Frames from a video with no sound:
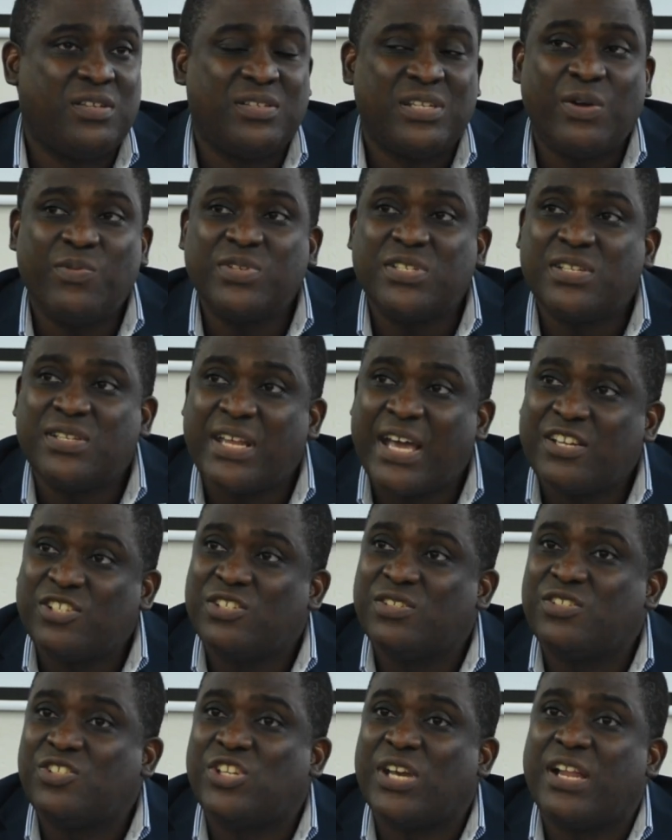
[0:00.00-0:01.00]
That was a
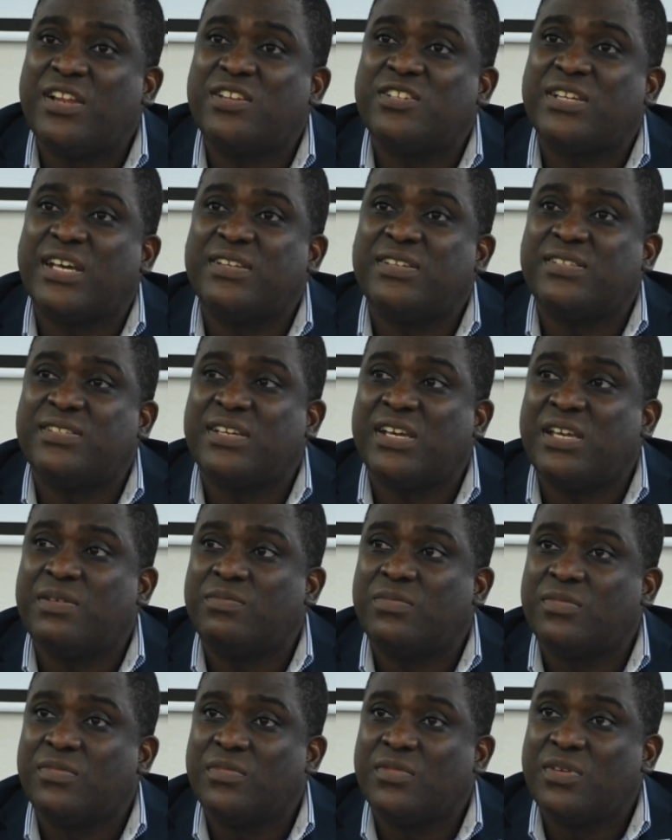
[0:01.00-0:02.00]
national challenge at the time
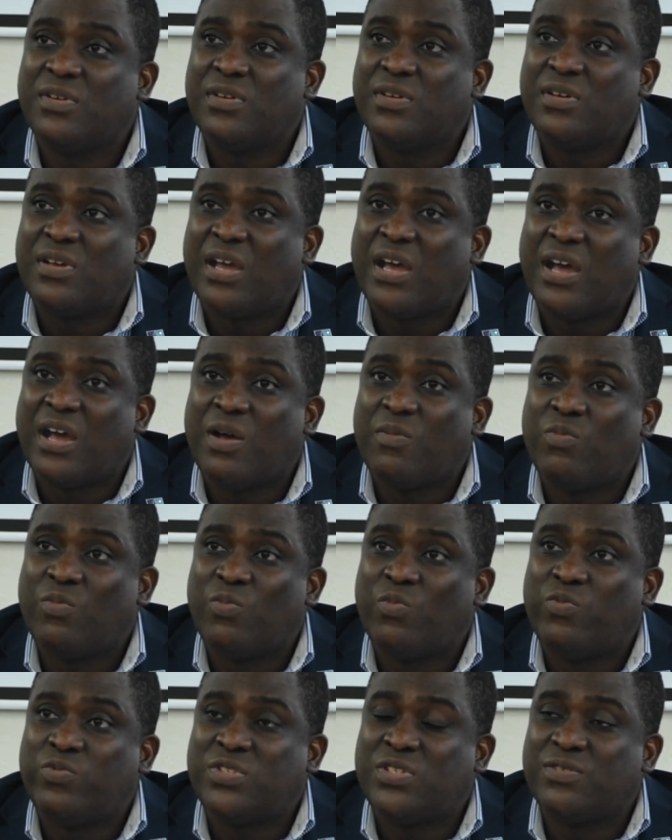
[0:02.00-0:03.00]

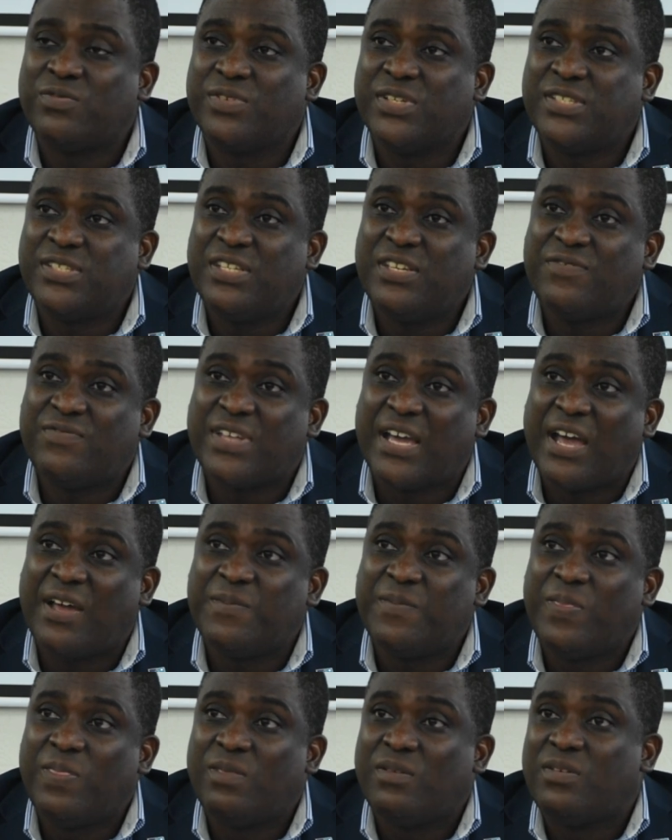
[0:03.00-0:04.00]
to receive that.
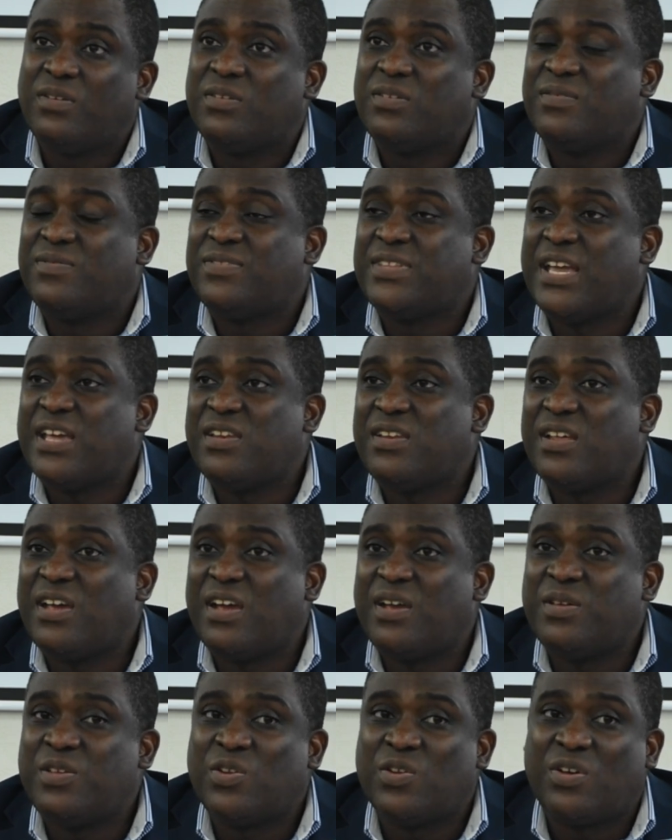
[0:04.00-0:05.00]
Then,
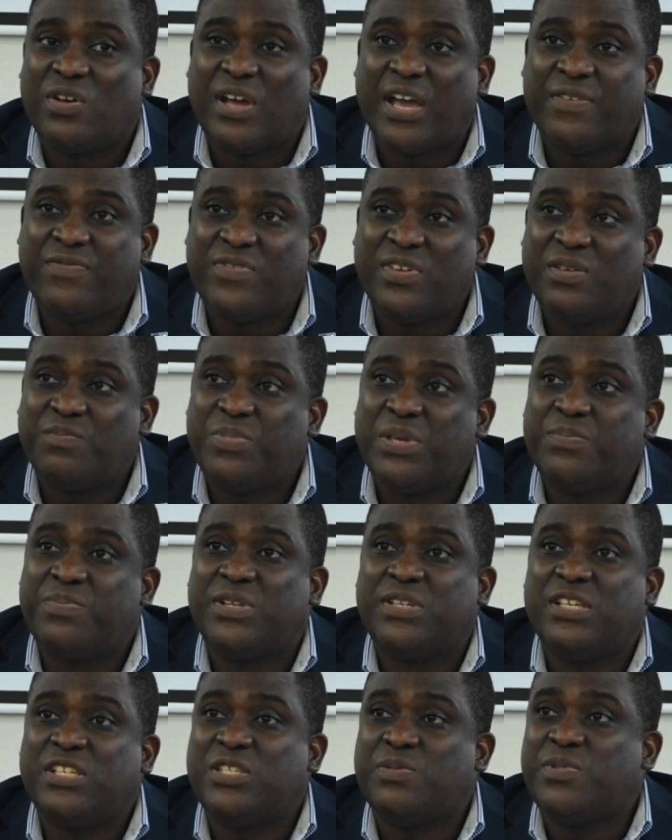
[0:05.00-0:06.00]
you know, I think people
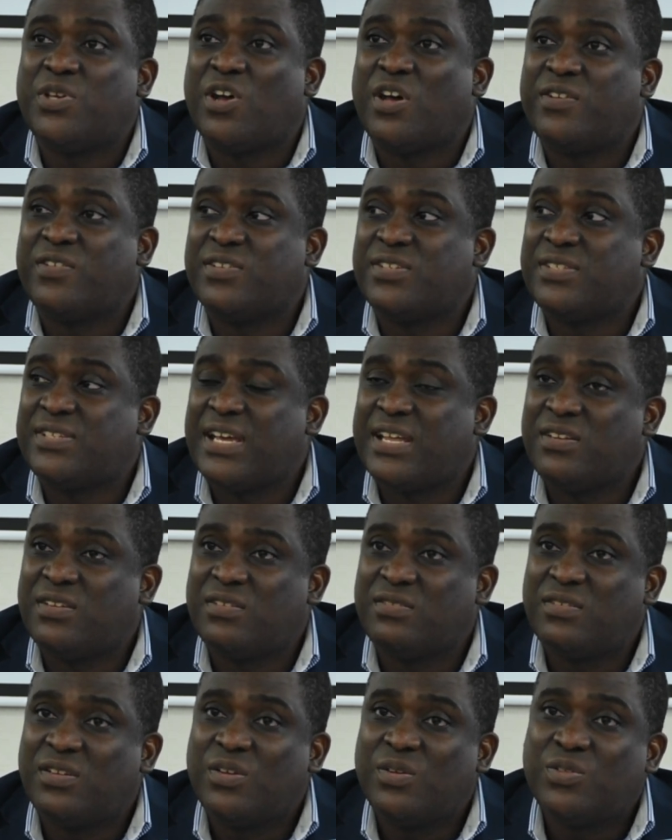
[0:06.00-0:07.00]
need to be understanding.
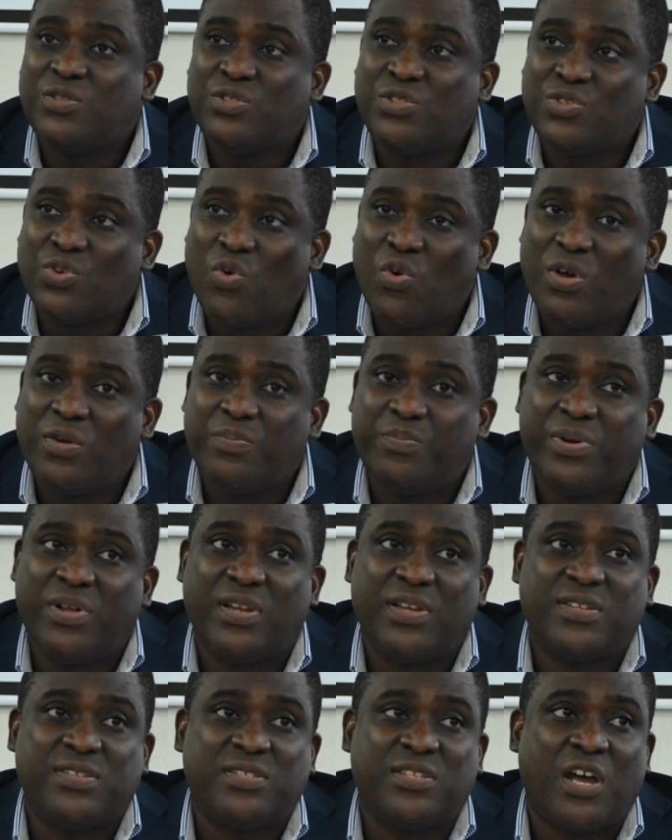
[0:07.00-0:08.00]
Don't
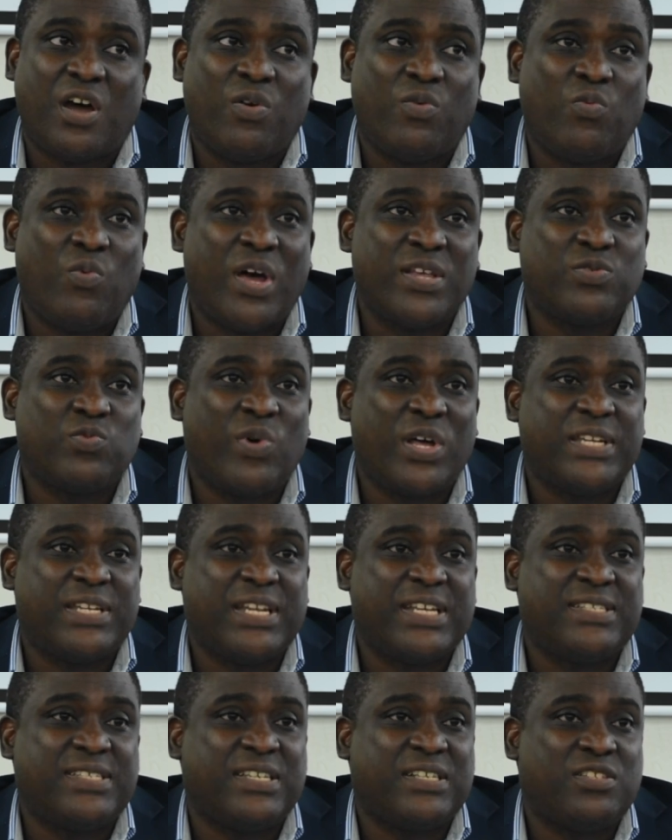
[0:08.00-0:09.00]
pull us down. What did
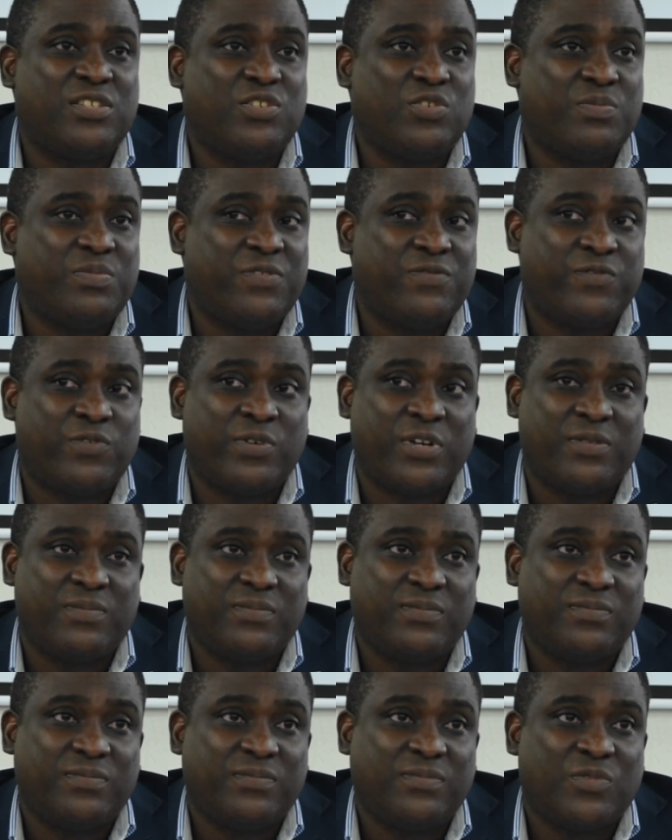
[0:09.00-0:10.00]
I say to you before?
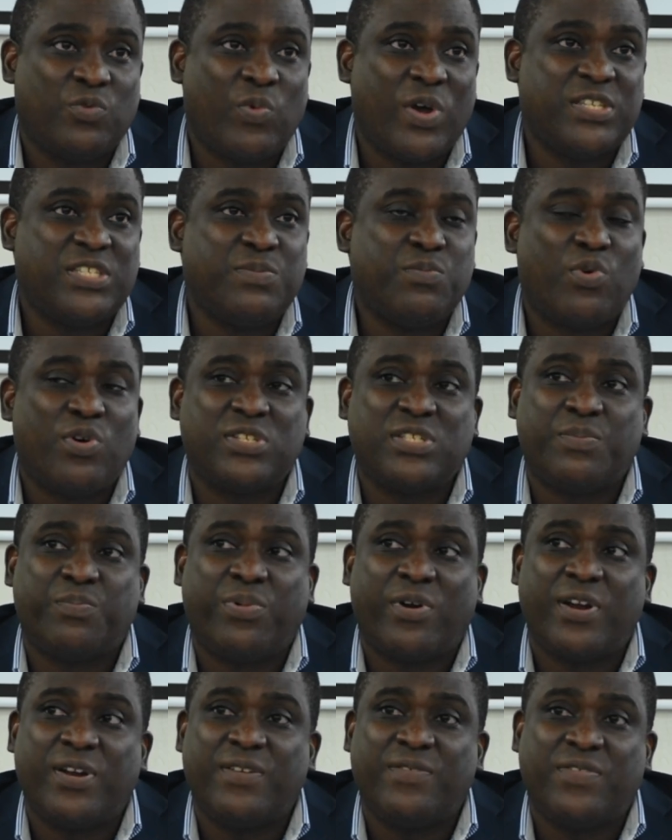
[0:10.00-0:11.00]
What's the most
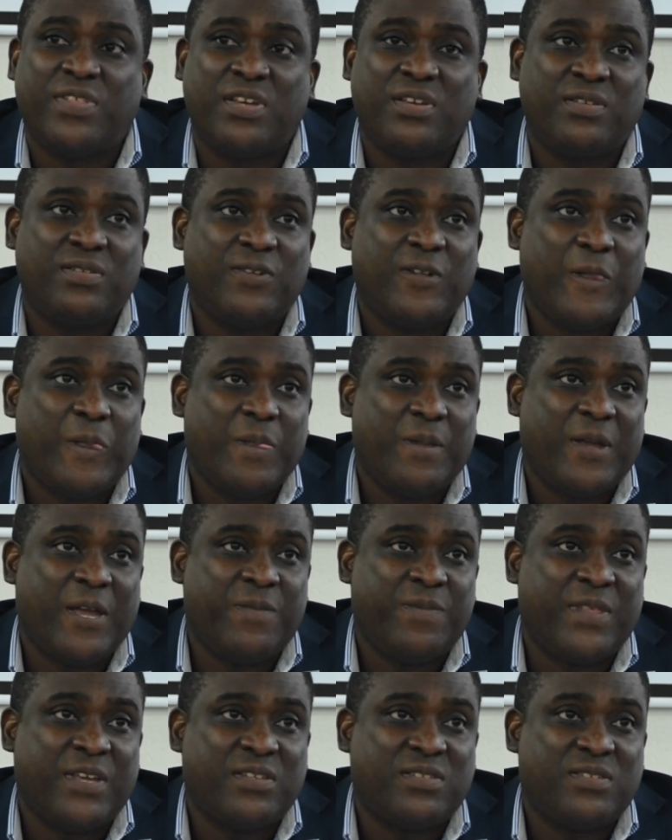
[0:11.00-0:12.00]
important thing
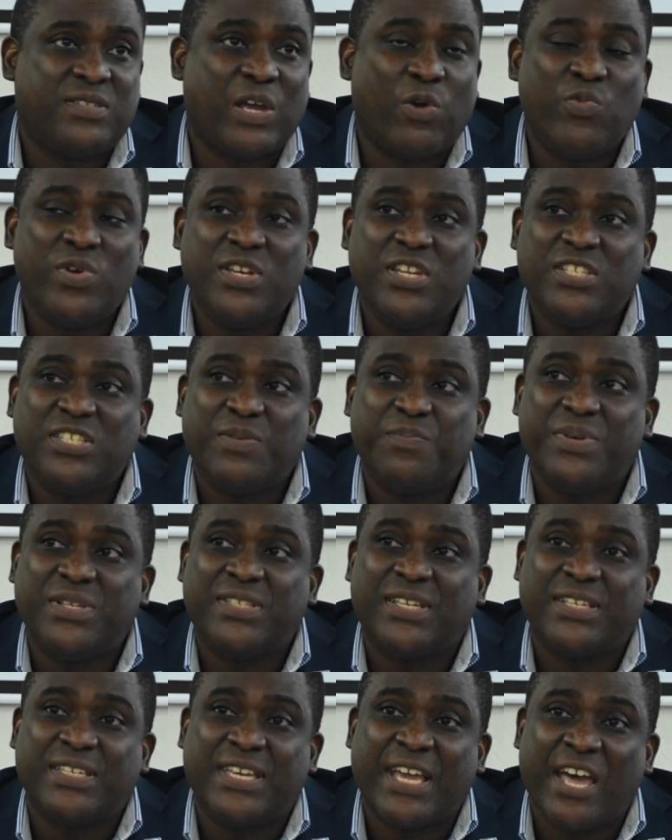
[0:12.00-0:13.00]
in this? That we need to be
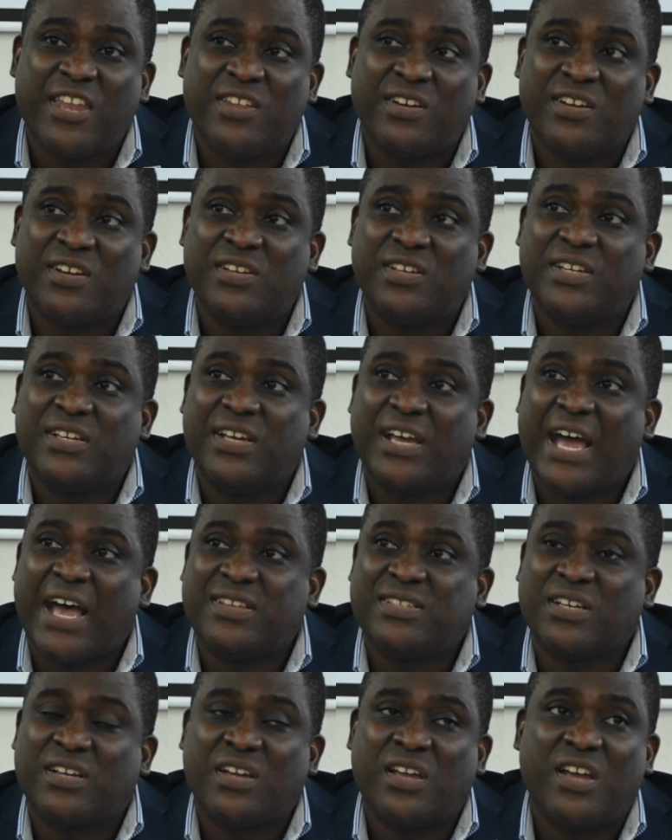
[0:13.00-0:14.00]
together
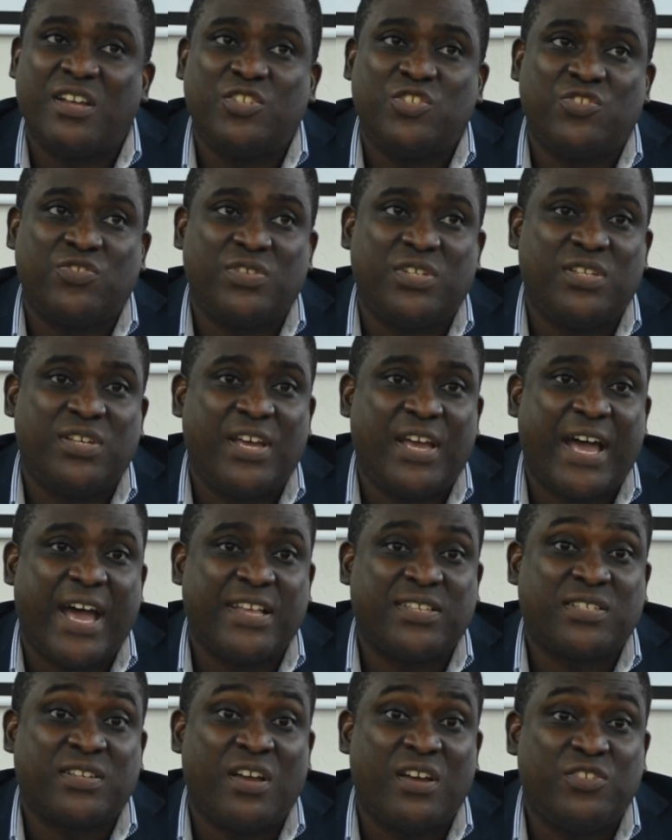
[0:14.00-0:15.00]
as a country,
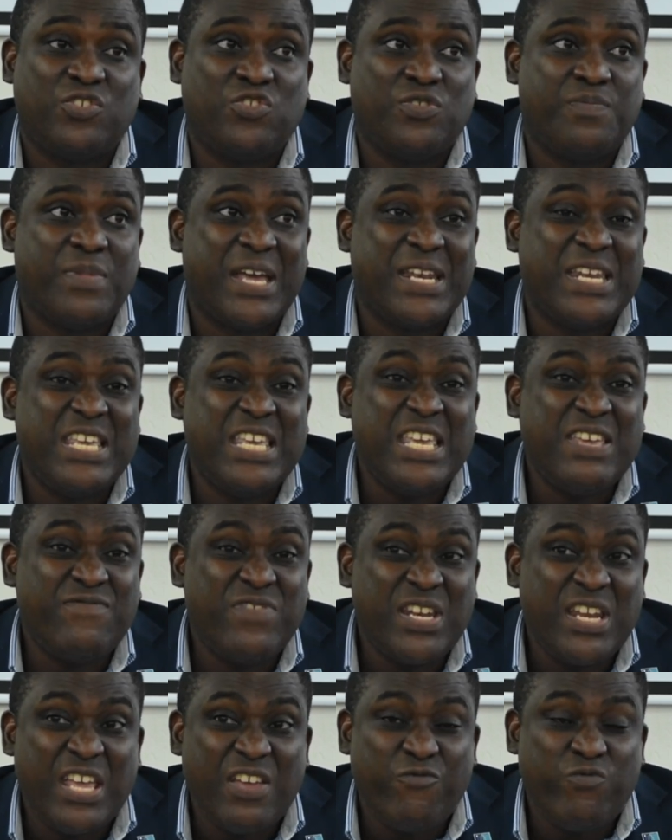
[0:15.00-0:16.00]
as countrymen,
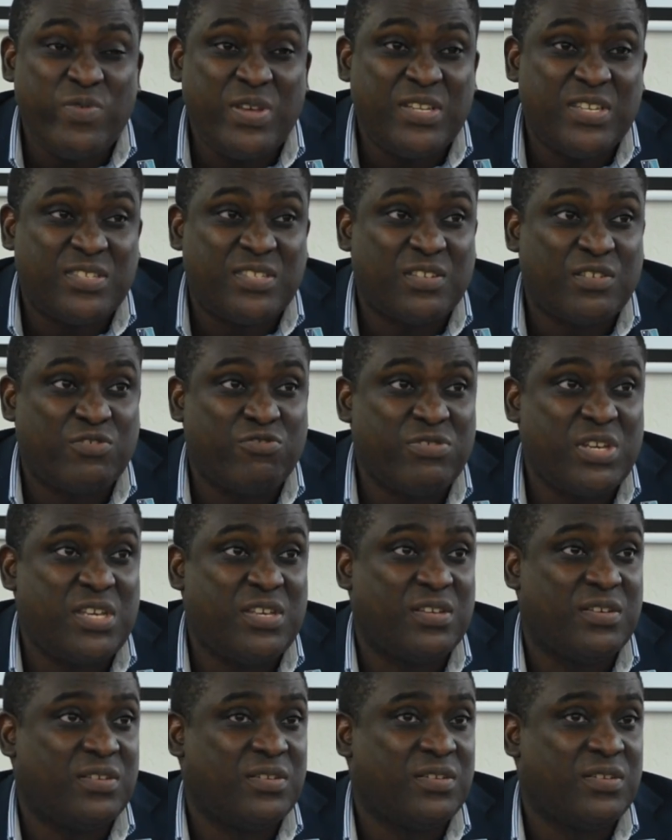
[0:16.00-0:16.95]
even if we disagree.